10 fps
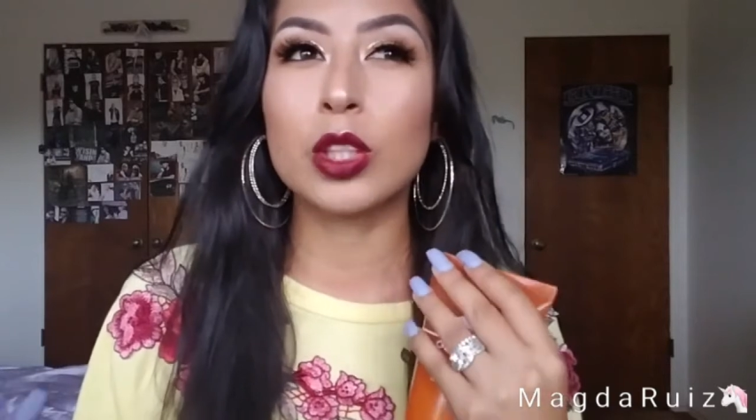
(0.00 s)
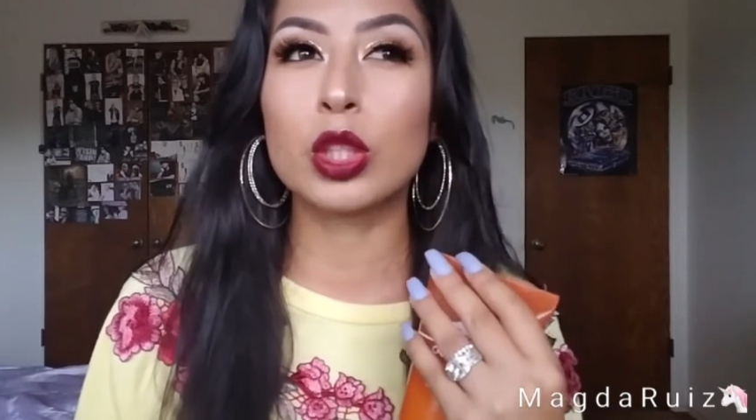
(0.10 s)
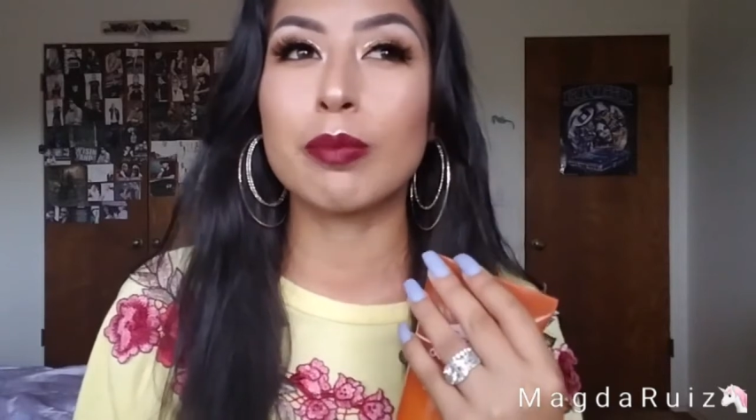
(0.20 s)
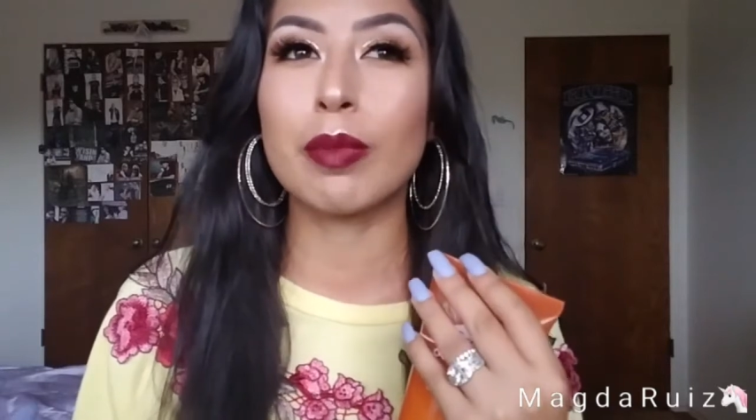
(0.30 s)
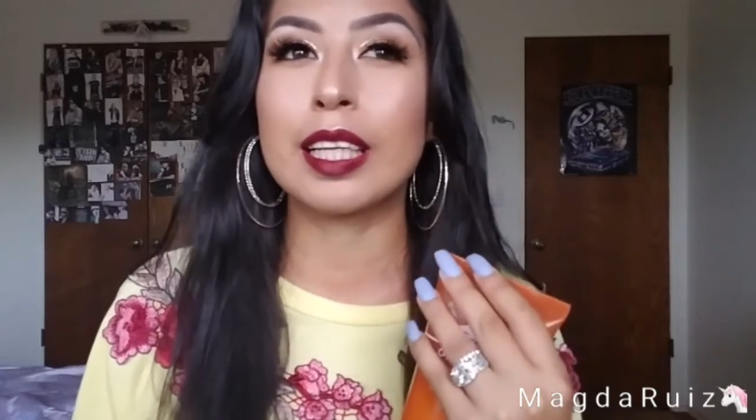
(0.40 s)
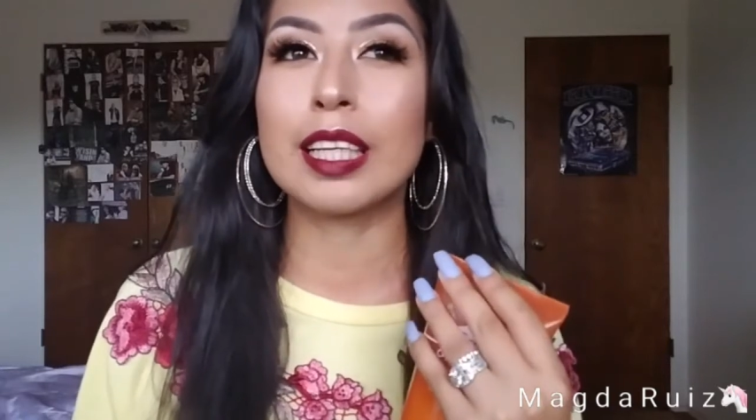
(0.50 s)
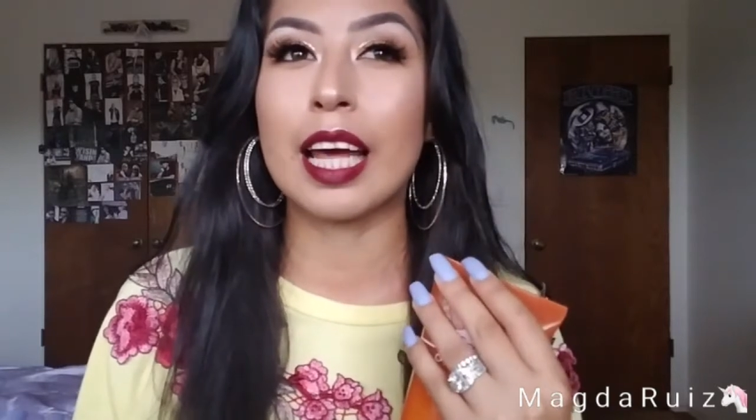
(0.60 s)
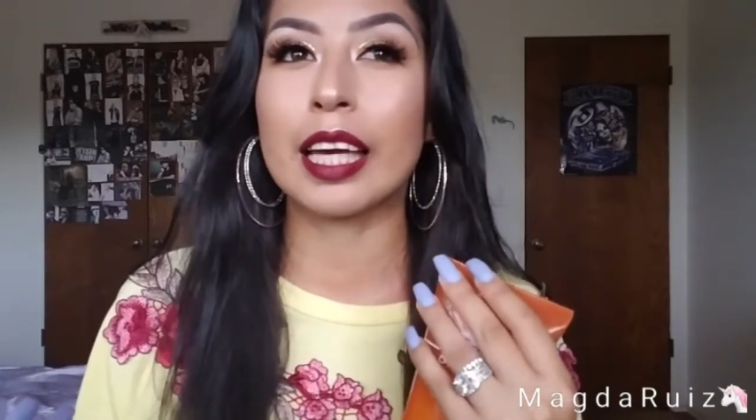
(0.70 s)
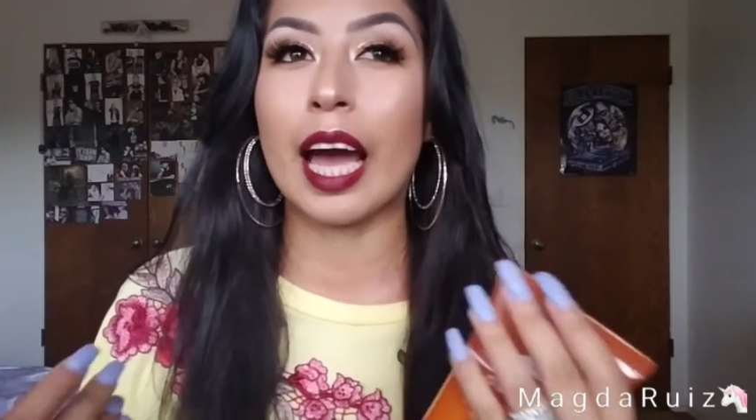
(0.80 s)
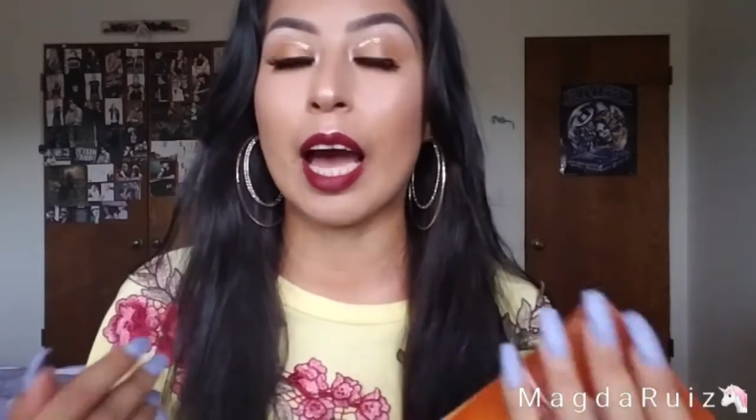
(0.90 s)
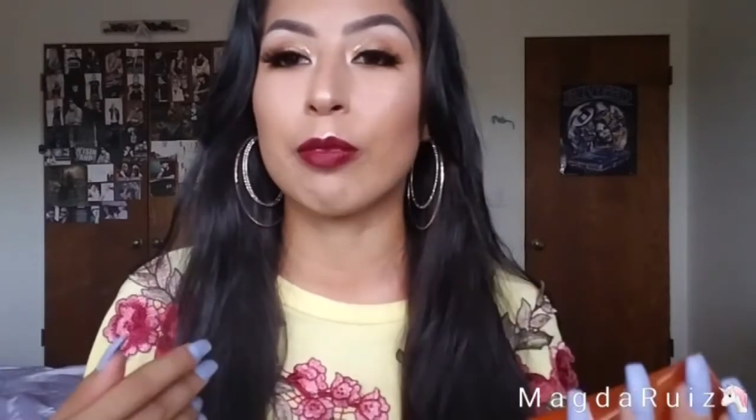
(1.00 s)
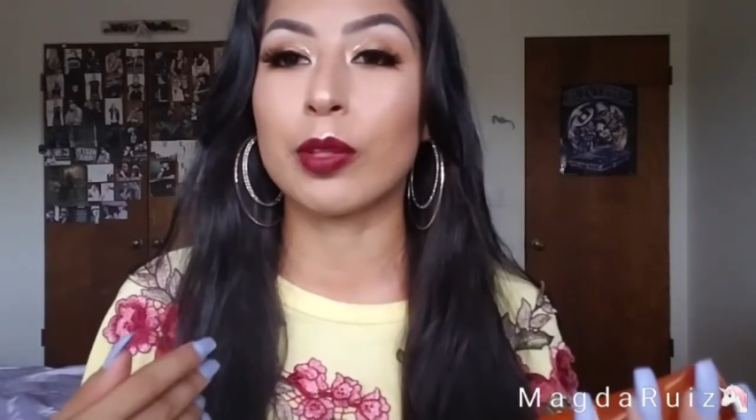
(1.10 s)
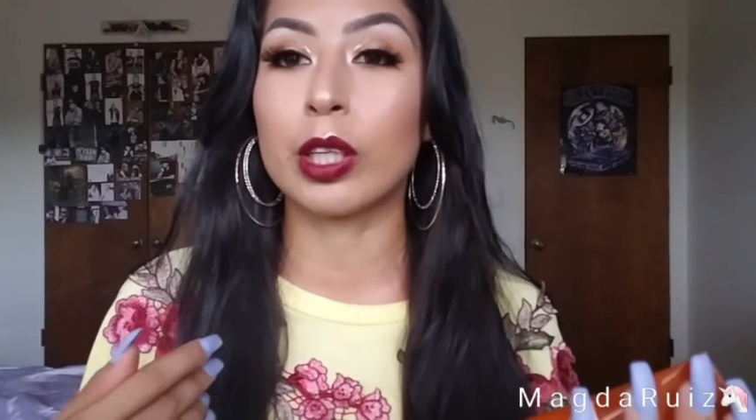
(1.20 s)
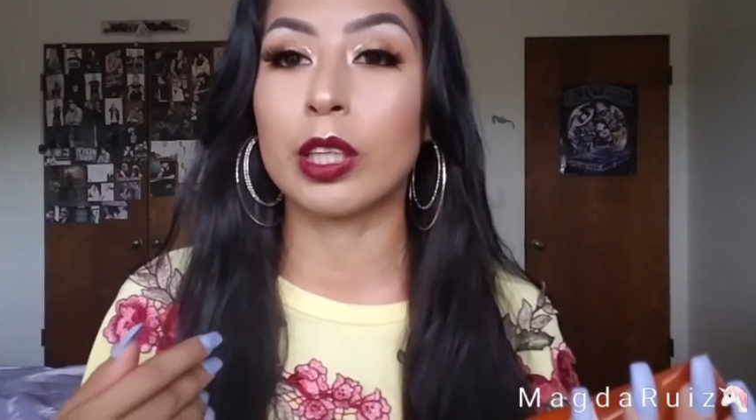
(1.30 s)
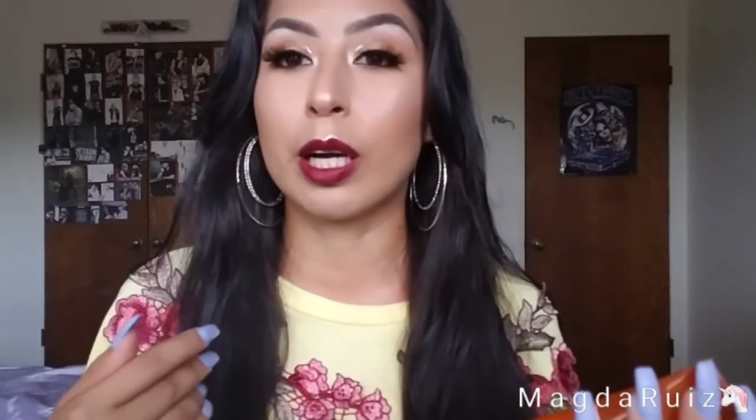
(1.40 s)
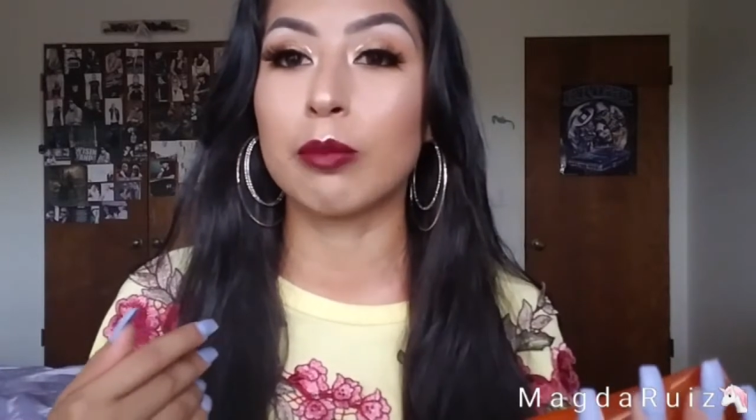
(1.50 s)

I use it mainly like after